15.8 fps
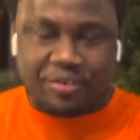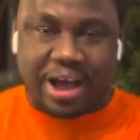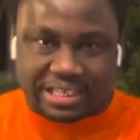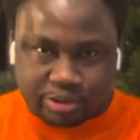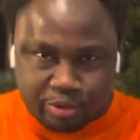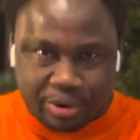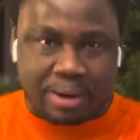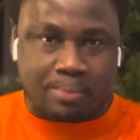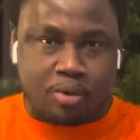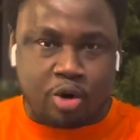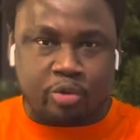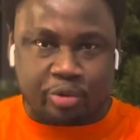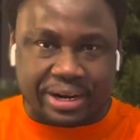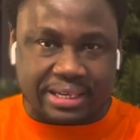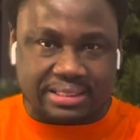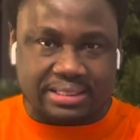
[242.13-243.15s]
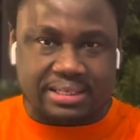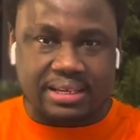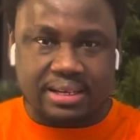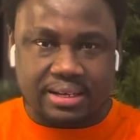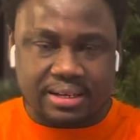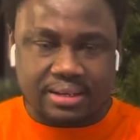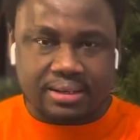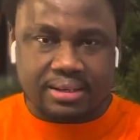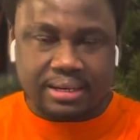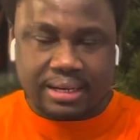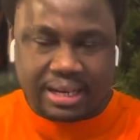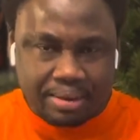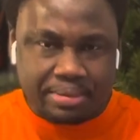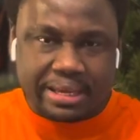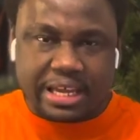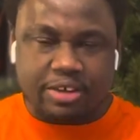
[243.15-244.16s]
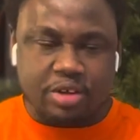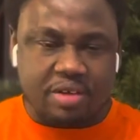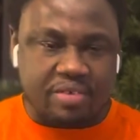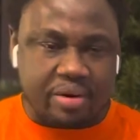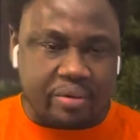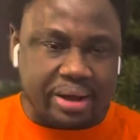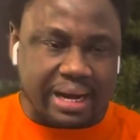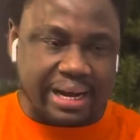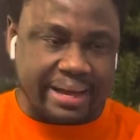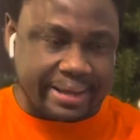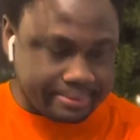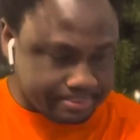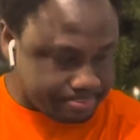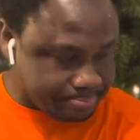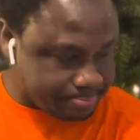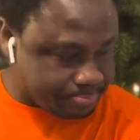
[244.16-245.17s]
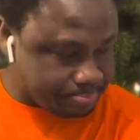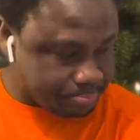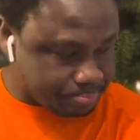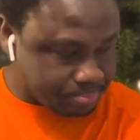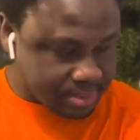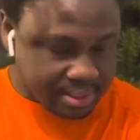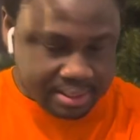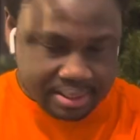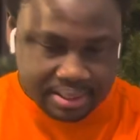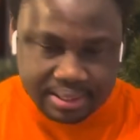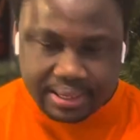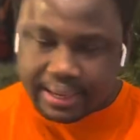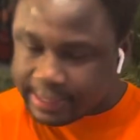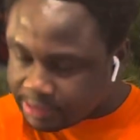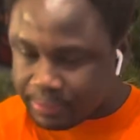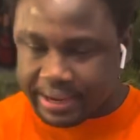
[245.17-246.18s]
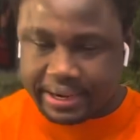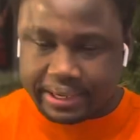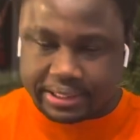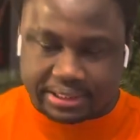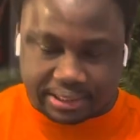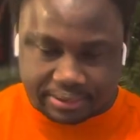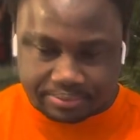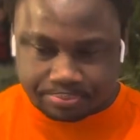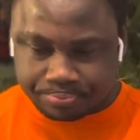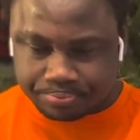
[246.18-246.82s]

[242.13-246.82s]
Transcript: us were born winners? Let me give you a very clear explanation.